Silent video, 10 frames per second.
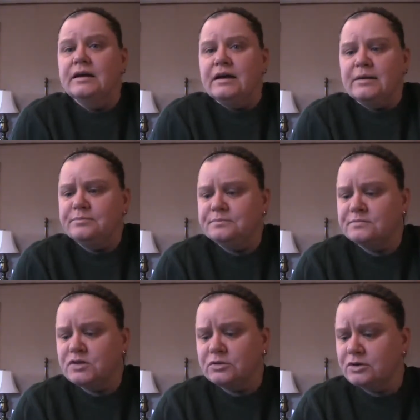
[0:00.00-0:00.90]
I
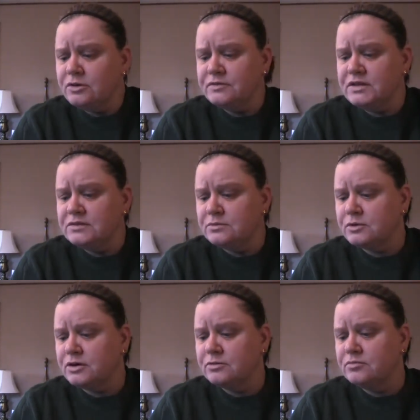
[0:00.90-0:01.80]
don't know if these
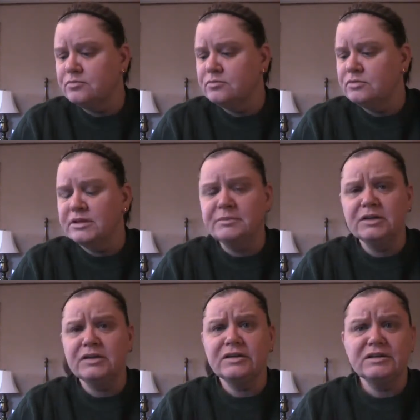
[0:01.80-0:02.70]
were
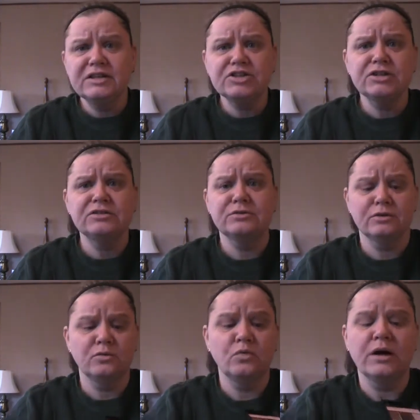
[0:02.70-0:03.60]
limited edition
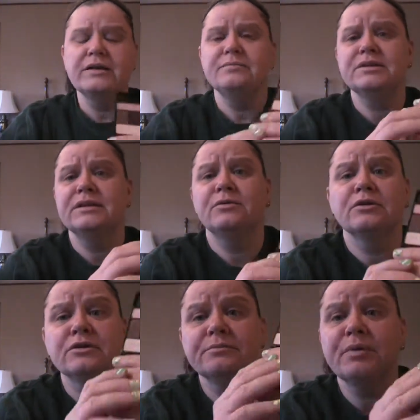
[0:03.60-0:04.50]
or what, but they
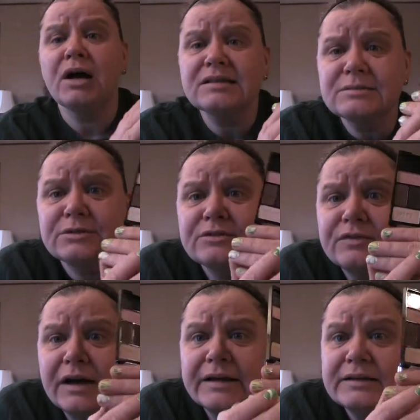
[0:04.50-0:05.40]
were impossible to
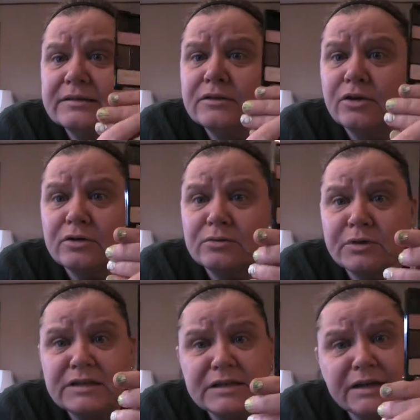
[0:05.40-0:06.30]
find in local
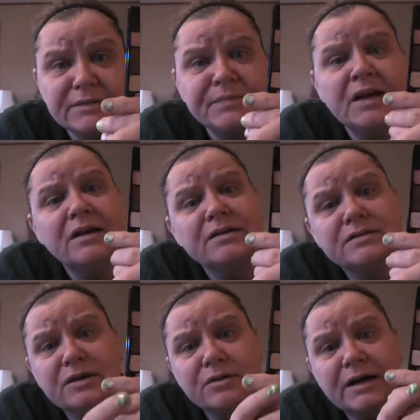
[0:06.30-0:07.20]
retail.
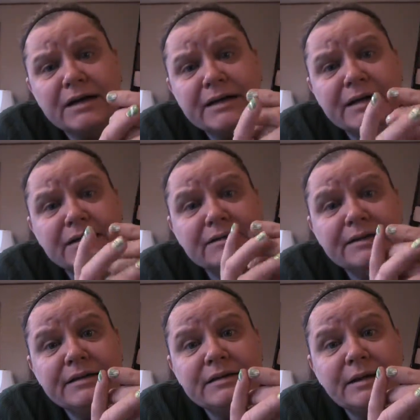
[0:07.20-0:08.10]
So I
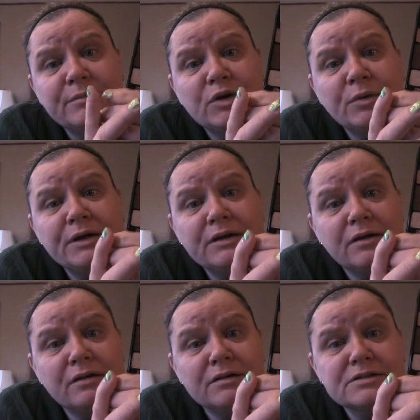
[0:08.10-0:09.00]
ended up going
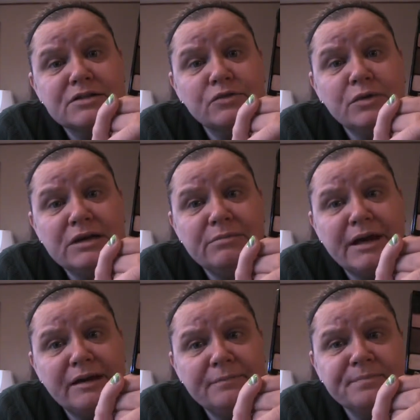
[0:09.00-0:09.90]
on to
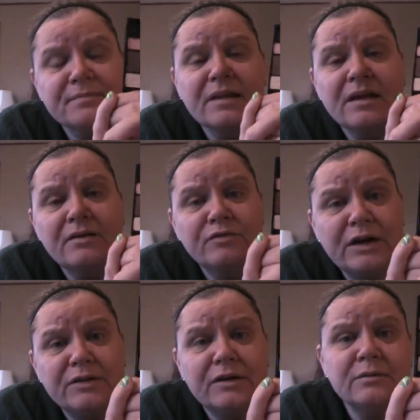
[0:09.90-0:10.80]
eBay,
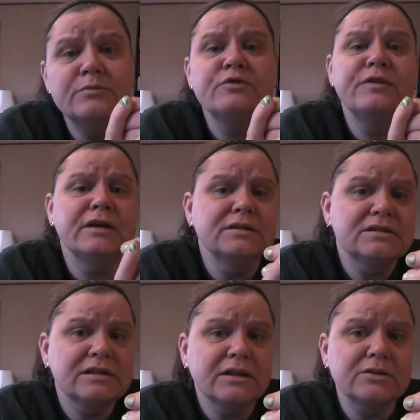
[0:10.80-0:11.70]
found them, found a
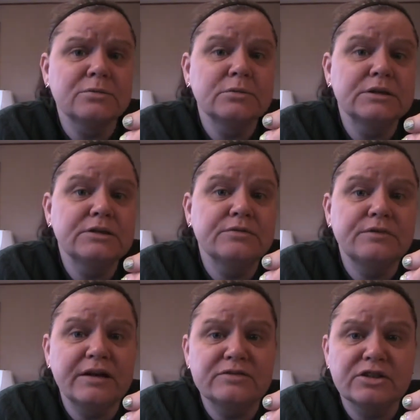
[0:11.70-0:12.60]
seller with
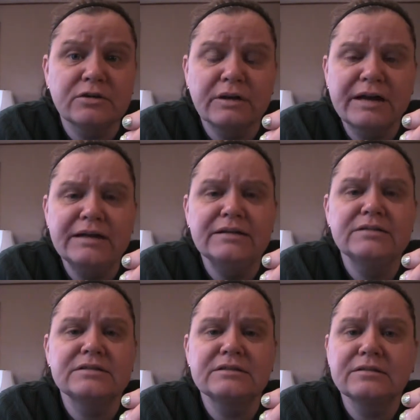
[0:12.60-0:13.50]
5-star
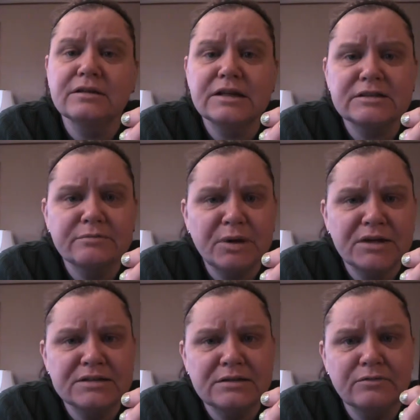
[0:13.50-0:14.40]
ratings, lots of
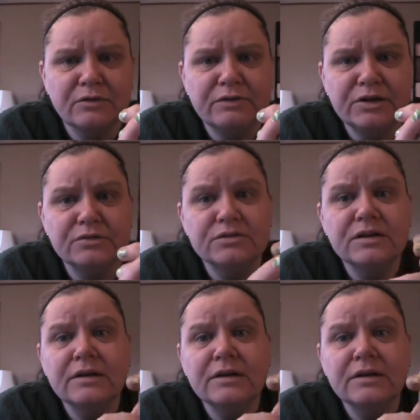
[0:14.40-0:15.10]
positive reviews,